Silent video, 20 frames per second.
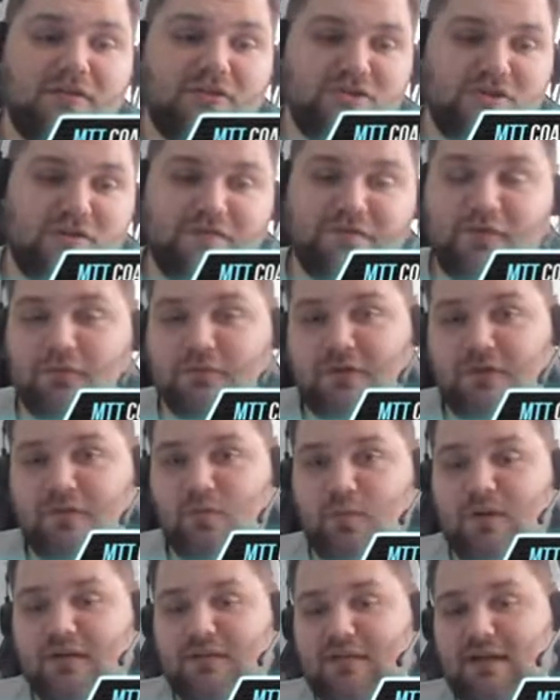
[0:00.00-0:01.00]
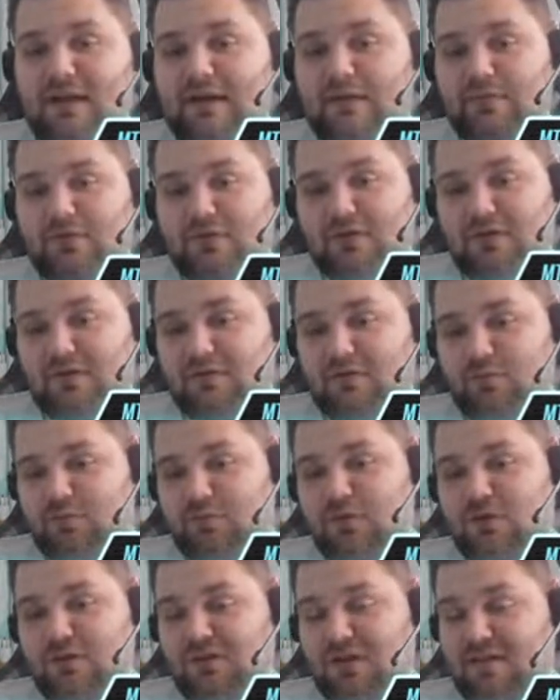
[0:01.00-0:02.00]
just fold on the one table or
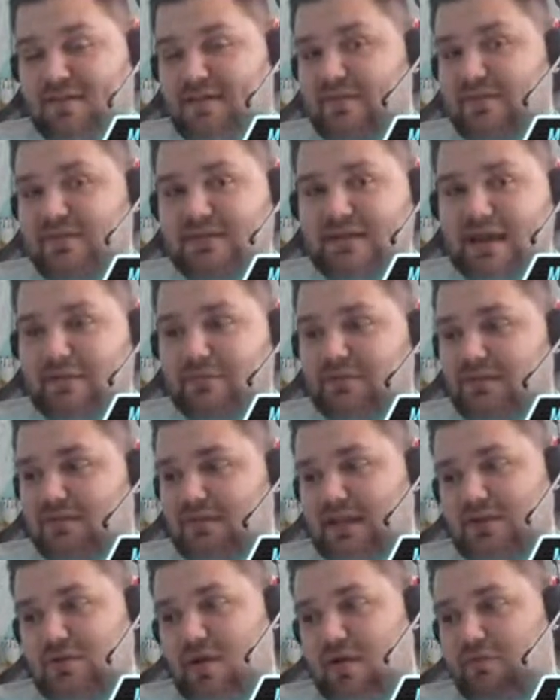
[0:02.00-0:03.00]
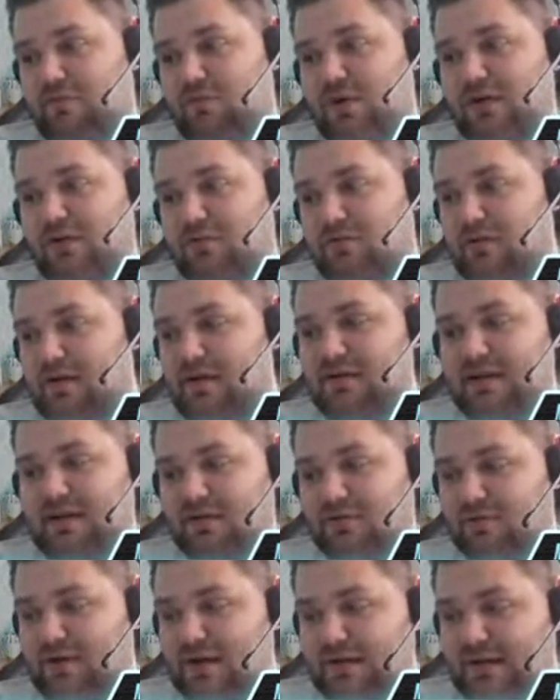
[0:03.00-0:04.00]
fold on 7 tables, and you have one
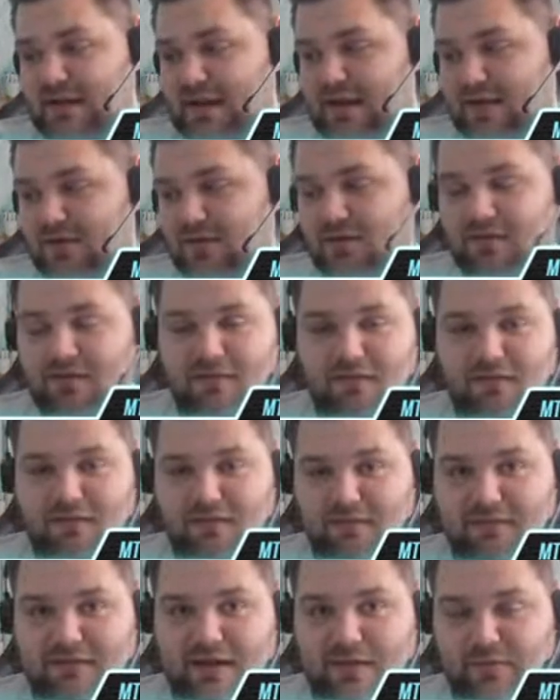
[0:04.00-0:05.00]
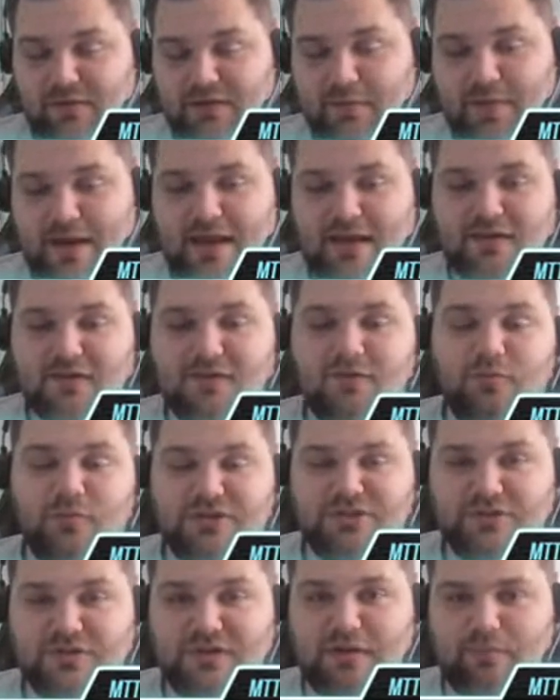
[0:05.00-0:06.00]
great hand on table number 8,
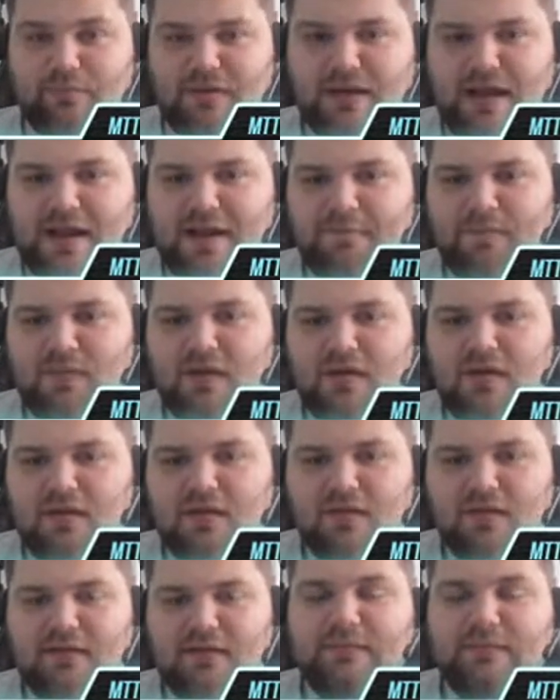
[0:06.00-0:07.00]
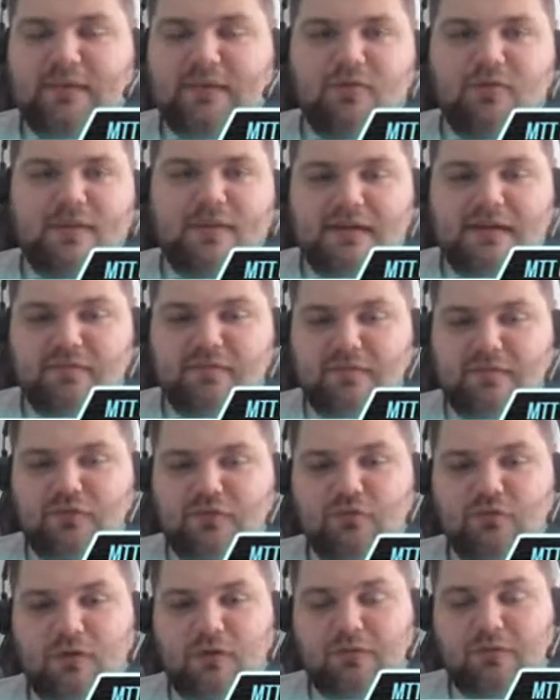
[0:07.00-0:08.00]
which you can play. Sometimes you might even have
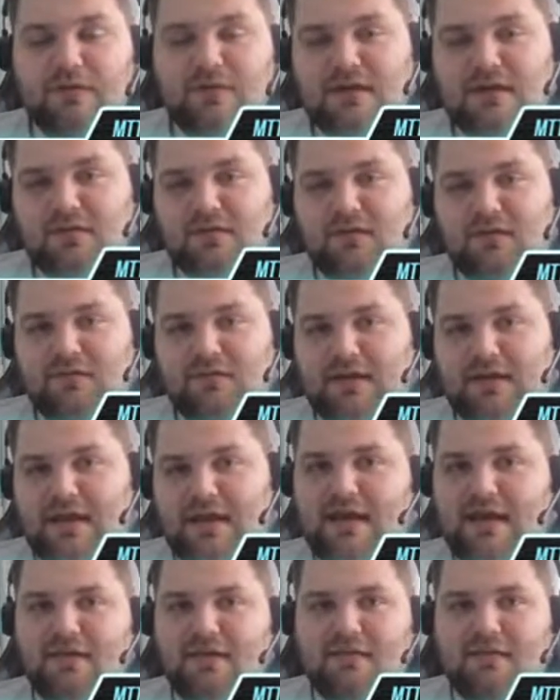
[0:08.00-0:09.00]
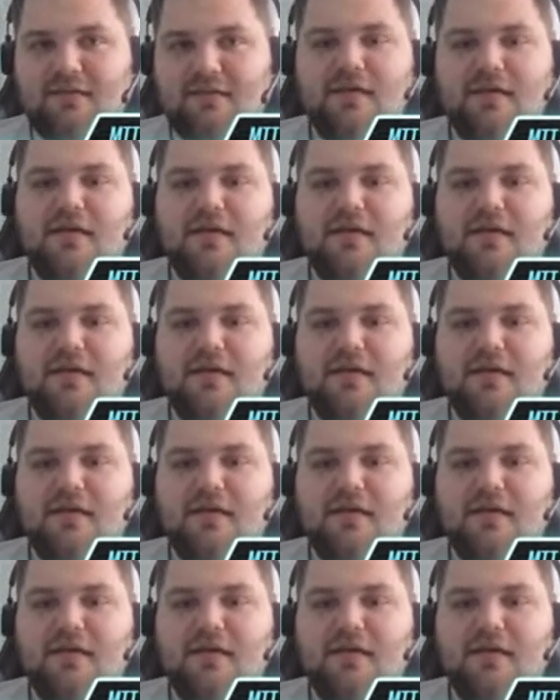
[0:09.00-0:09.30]
2 or 3 interesting hands,